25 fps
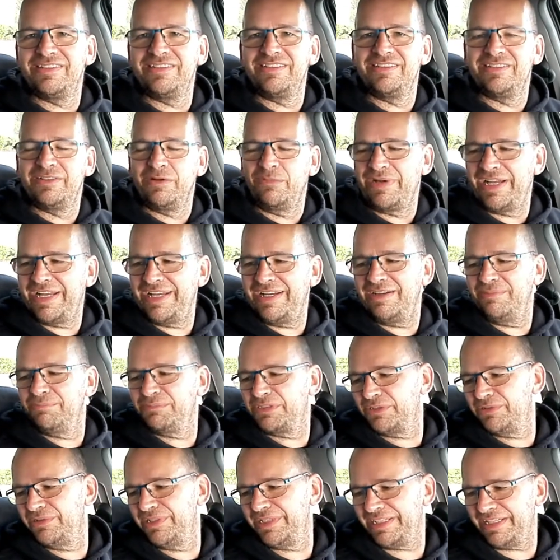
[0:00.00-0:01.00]
The way I'm
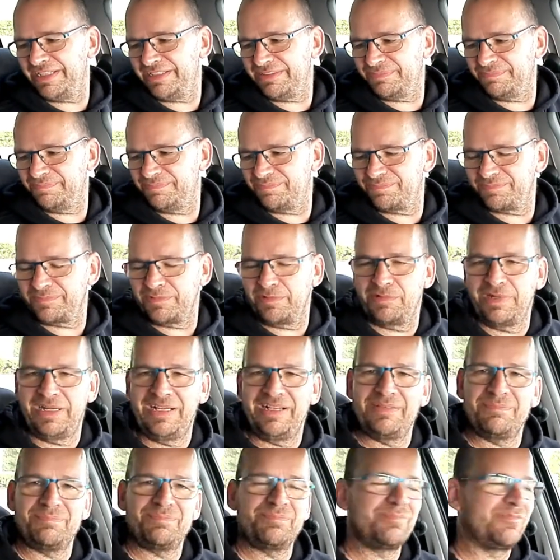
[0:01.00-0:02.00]
doing it,
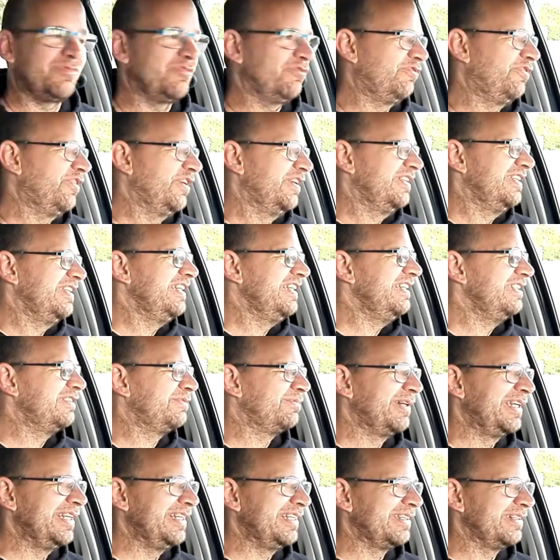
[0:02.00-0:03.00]
well, for these
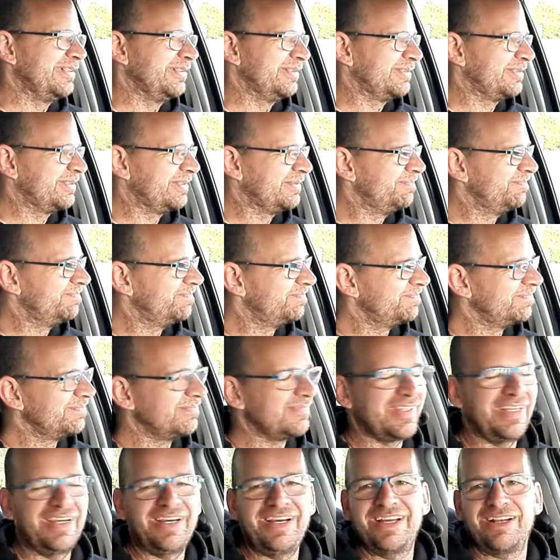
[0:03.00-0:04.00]
windows,
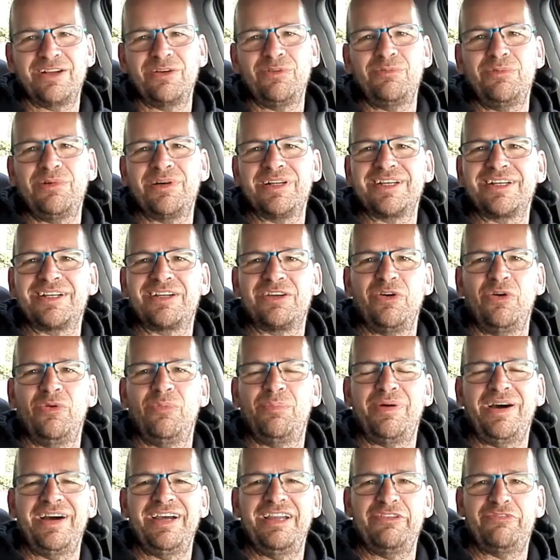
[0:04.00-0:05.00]
I don't want to go
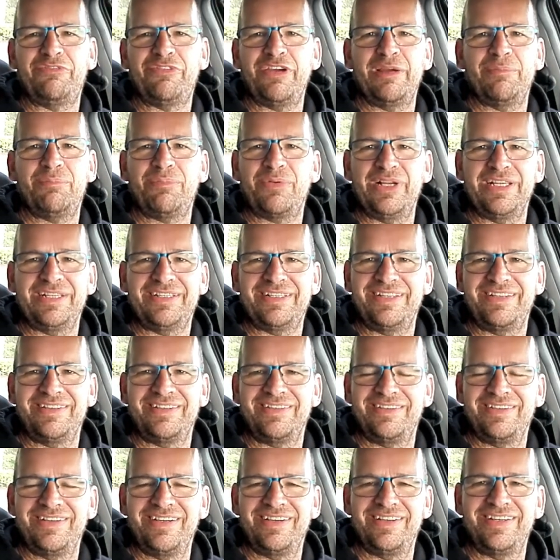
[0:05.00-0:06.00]
buy fabric
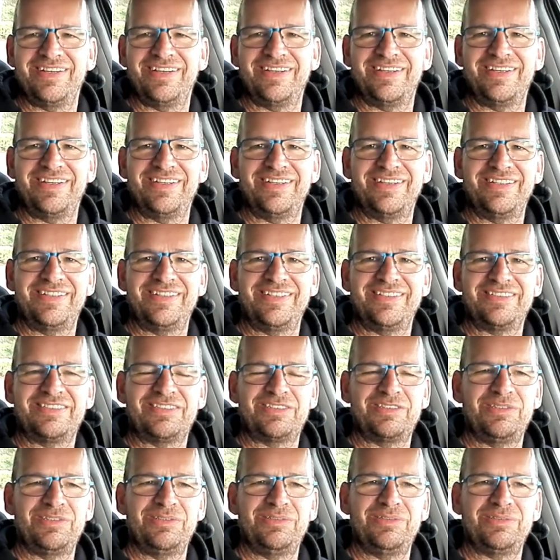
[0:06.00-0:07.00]

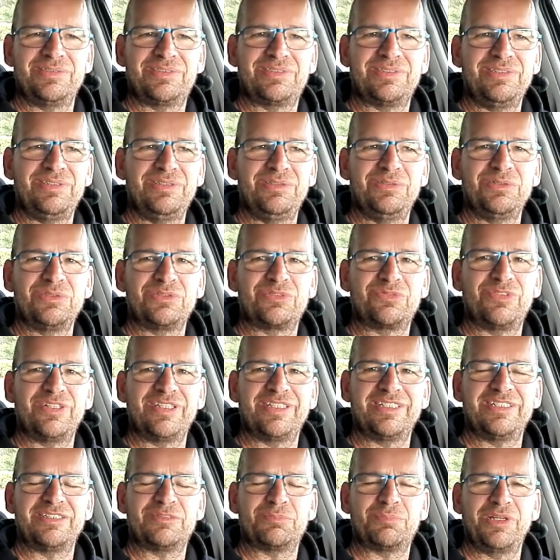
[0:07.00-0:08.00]
to use for
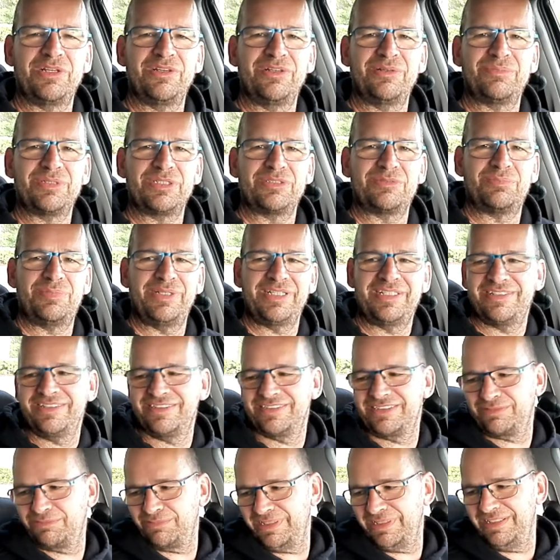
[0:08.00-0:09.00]
this purpose
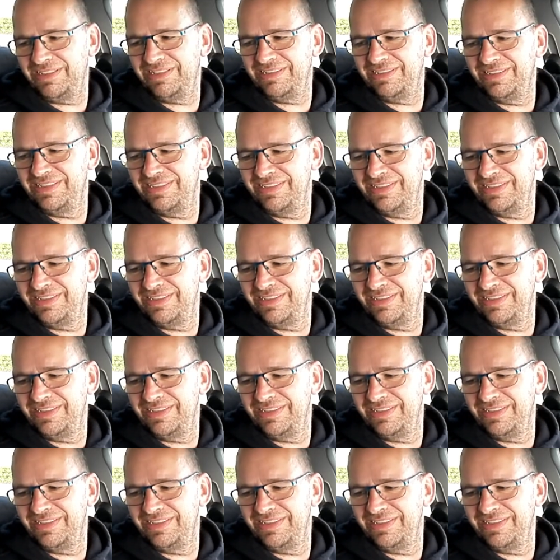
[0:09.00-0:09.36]
because, well,